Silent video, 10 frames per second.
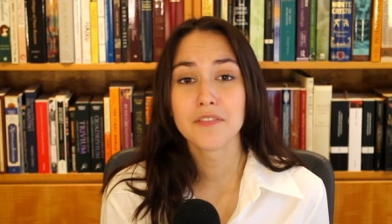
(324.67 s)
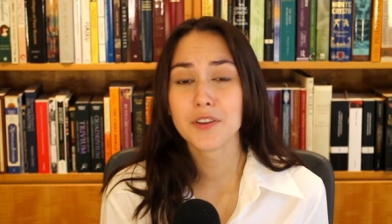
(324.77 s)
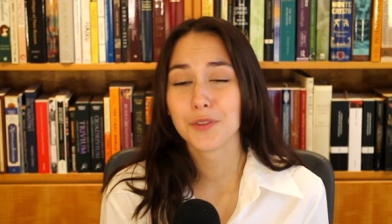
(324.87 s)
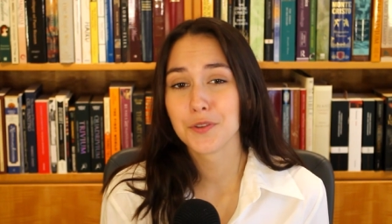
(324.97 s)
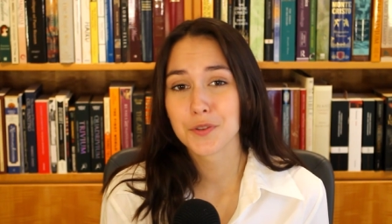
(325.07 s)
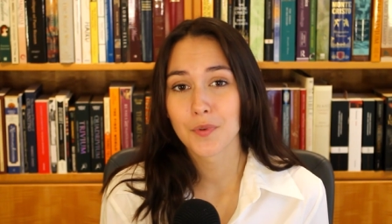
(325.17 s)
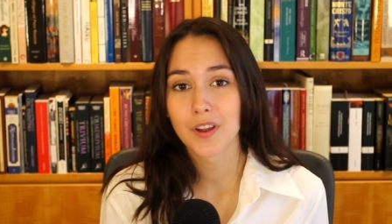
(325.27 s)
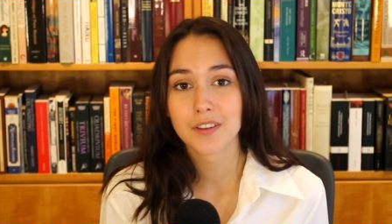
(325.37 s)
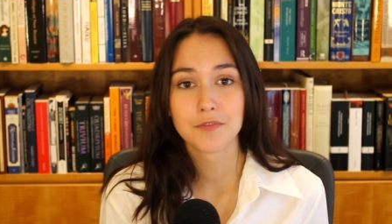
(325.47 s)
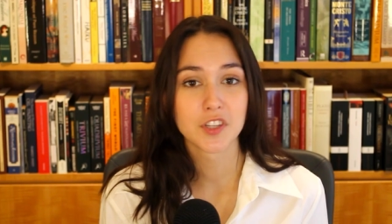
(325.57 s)
if you lose
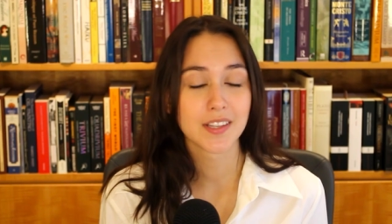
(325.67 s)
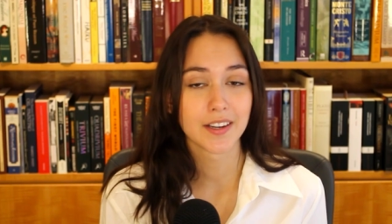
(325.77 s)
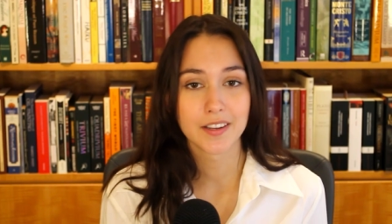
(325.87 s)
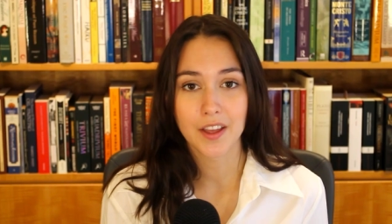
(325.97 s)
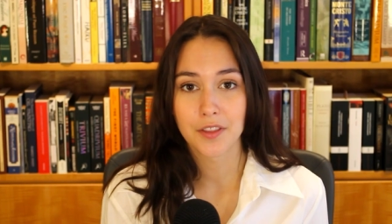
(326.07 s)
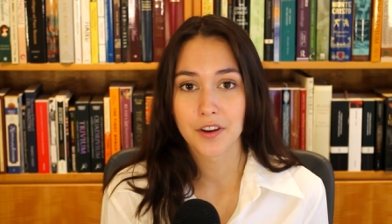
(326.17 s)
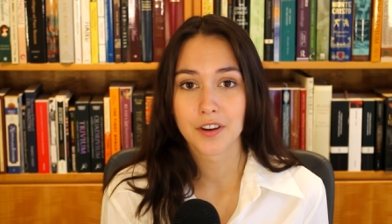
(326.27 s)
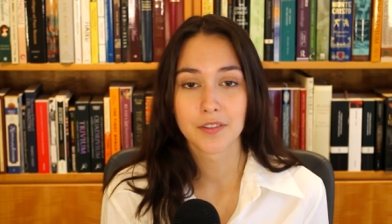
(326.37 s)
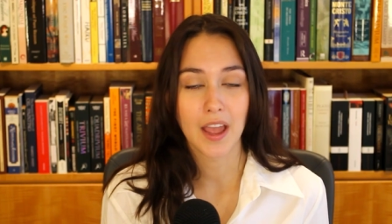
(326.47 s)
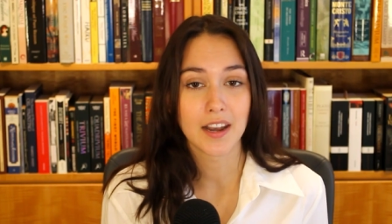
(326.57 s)
one, just get
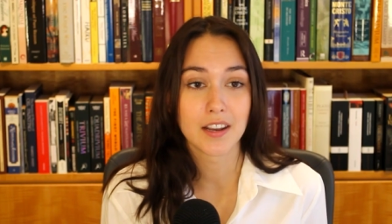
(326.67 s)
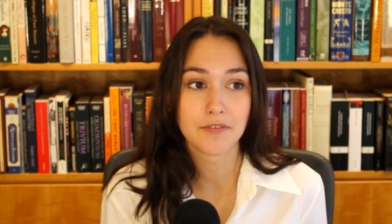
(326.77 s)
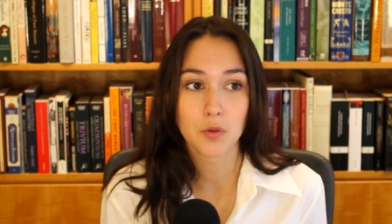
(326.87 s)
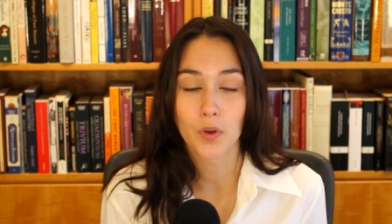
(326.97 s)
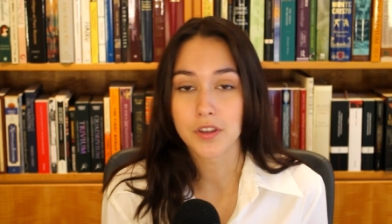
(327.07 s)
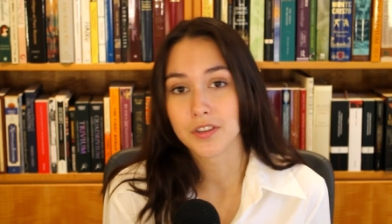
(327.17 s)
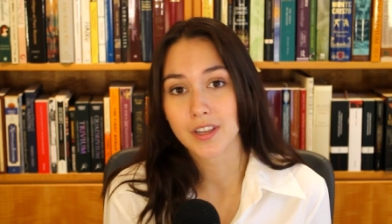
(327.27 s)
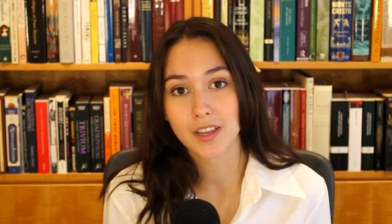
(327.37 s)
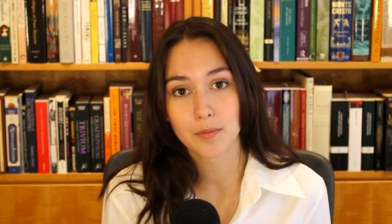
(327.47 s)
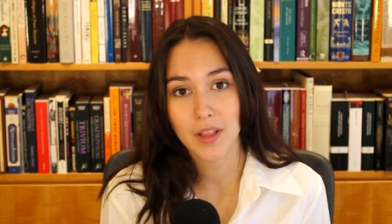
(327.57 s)
another, and if you want, you
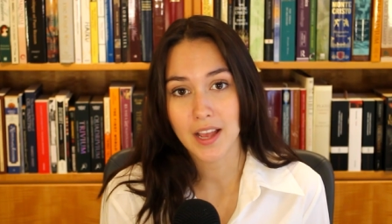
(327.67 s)
can get it